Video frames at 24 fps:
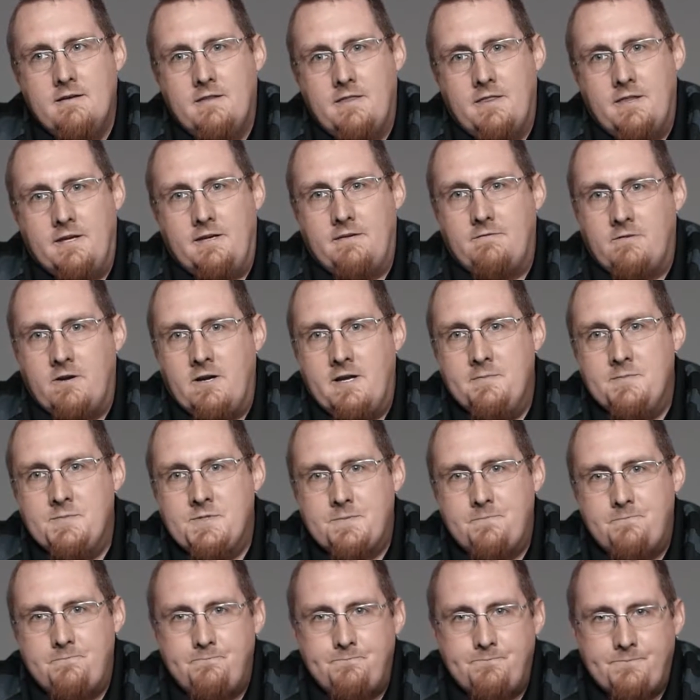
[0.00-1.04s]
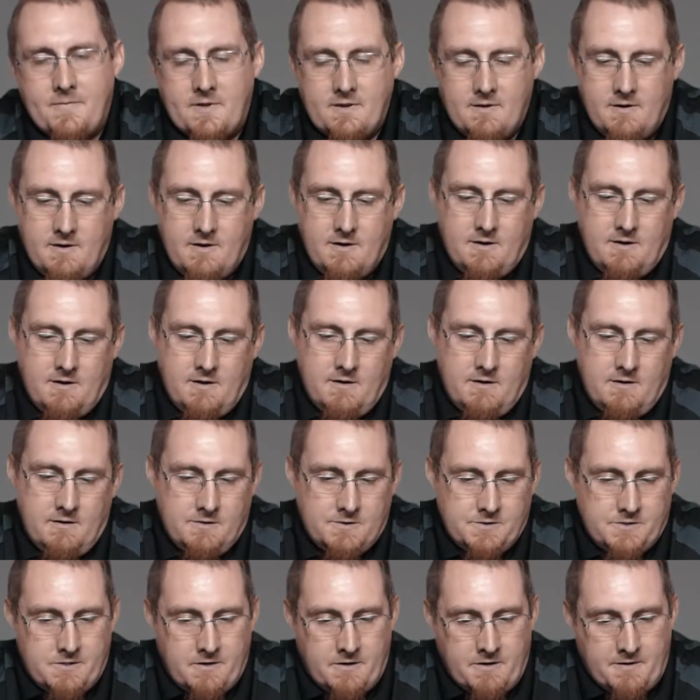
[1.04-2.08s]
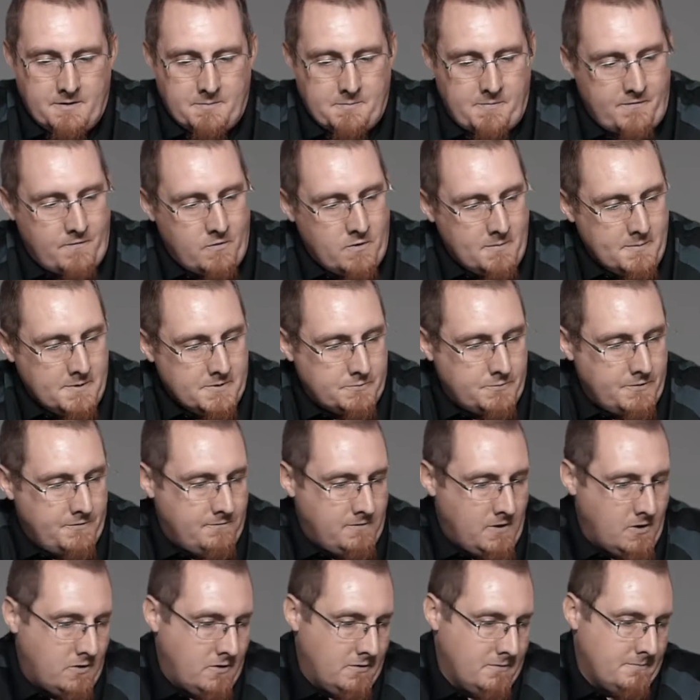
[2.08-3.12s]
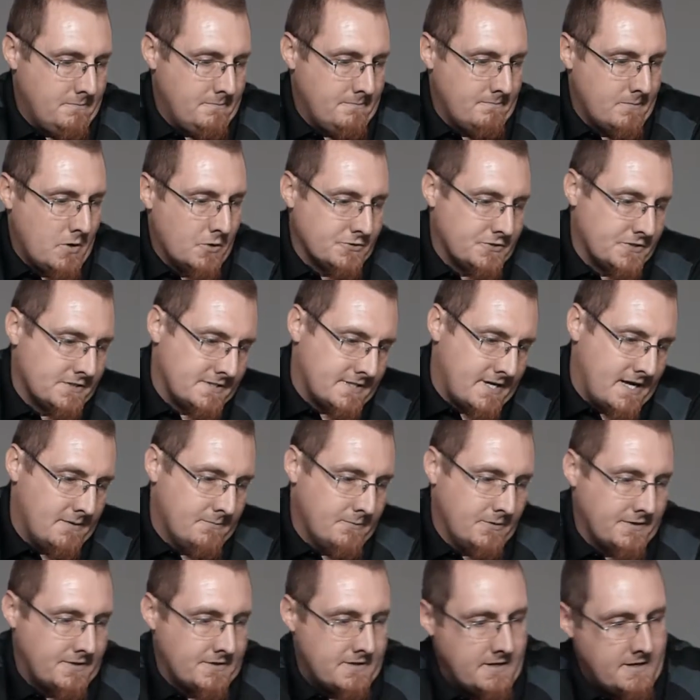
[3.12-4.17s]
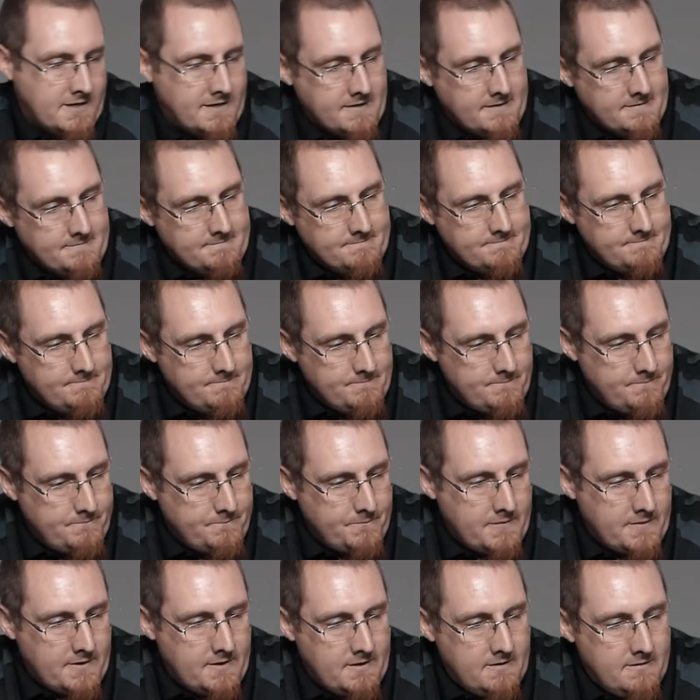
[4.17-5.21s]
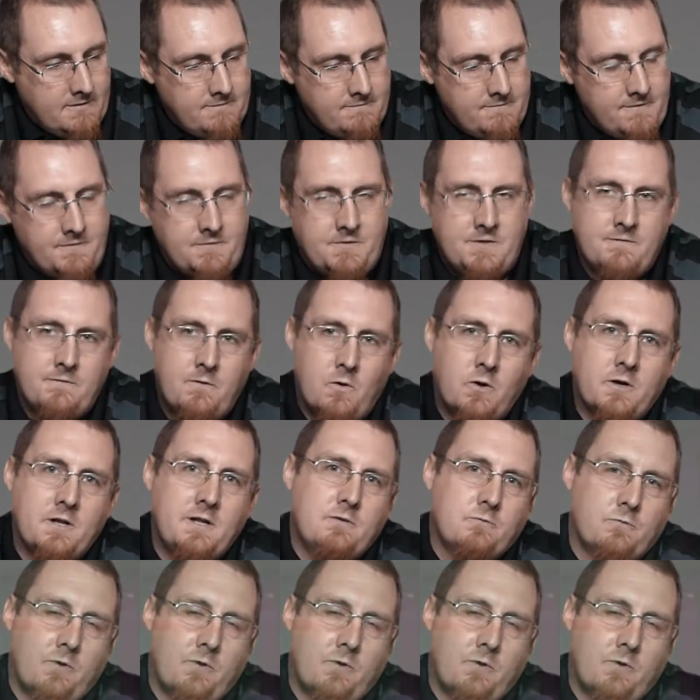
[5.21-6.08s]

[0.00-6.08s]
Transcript: thick frames. During performance, we flow them most of the time with the 5040